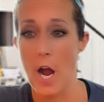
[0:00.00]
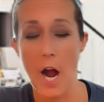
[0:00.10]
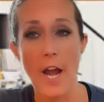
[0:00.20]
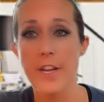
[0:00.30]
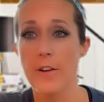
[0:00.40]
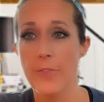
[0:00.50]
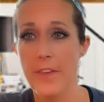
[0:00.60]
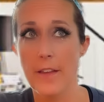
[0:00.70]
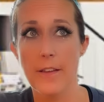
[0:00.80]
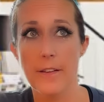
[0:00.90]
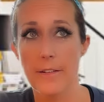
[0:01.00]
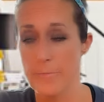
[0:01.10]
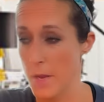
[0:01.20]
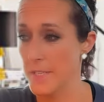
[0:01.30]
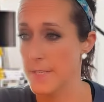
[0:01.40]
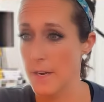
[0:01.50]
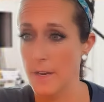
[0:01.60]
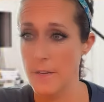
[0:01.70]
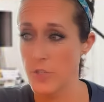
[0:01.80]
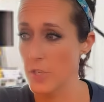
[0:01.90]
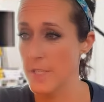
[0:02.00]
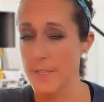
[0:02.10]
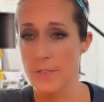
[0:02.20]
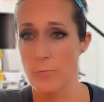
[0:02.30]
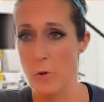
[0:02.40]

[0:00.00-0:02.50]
I don't think, based on just this